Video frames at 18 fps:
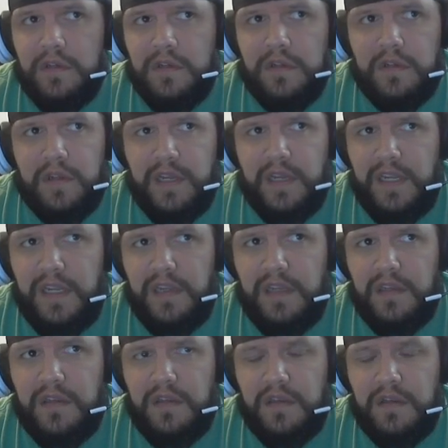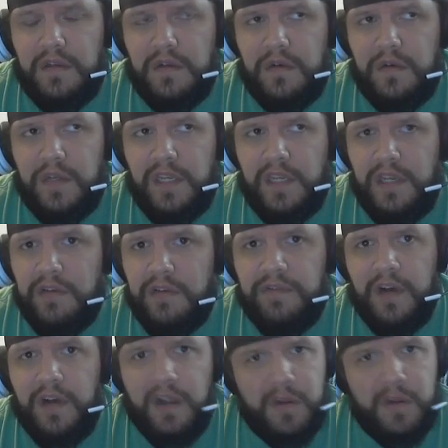like go get your
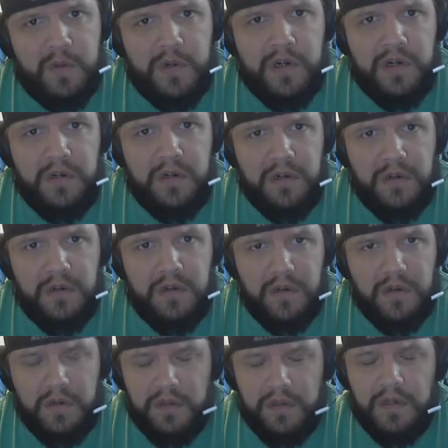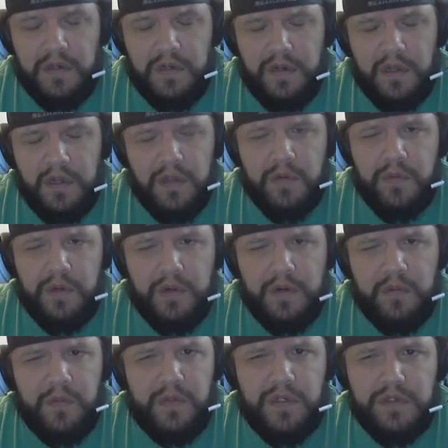follower, and then another
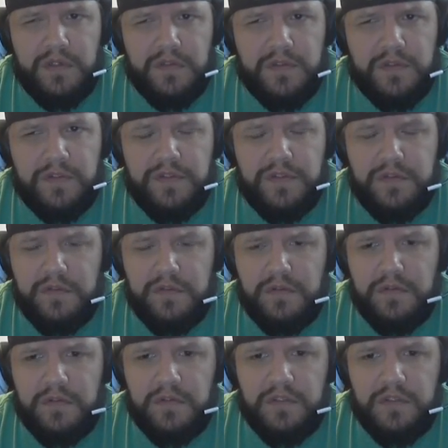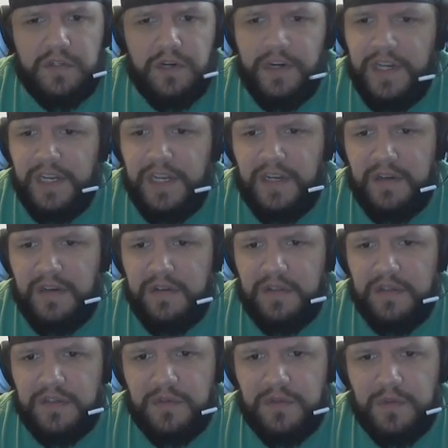one was turn in
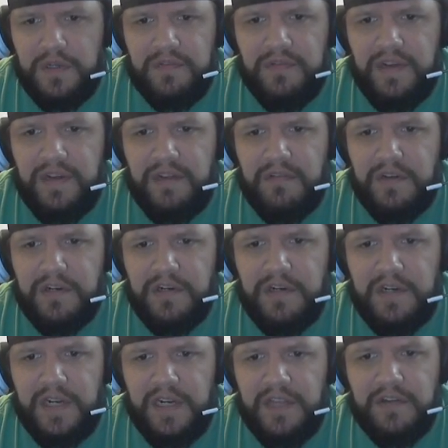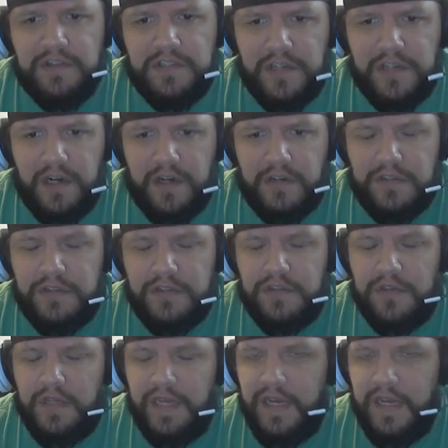the 2,500 Nether shards
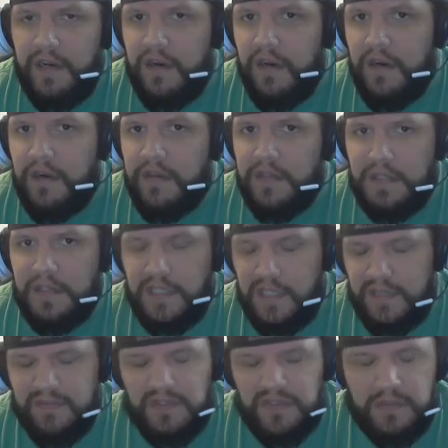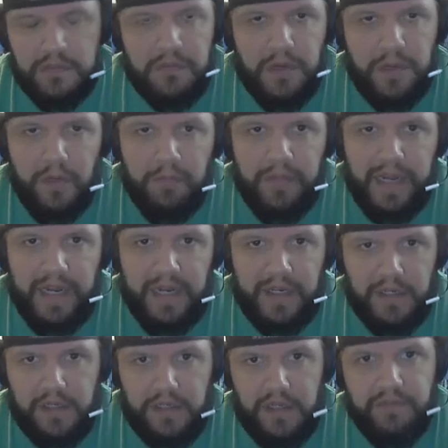to Khadgar, and then he gives you them all
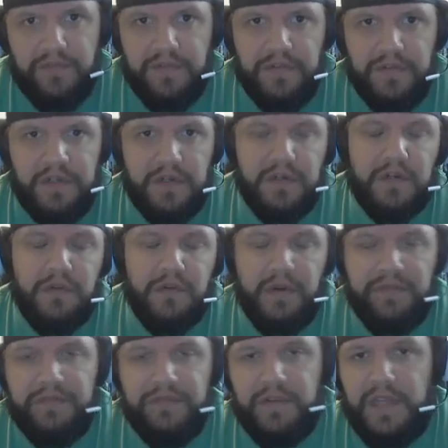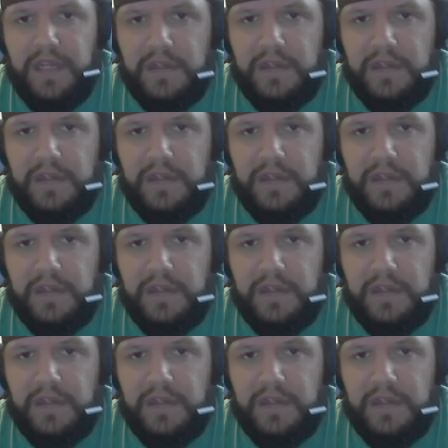back, and you get 1,500 rep for that as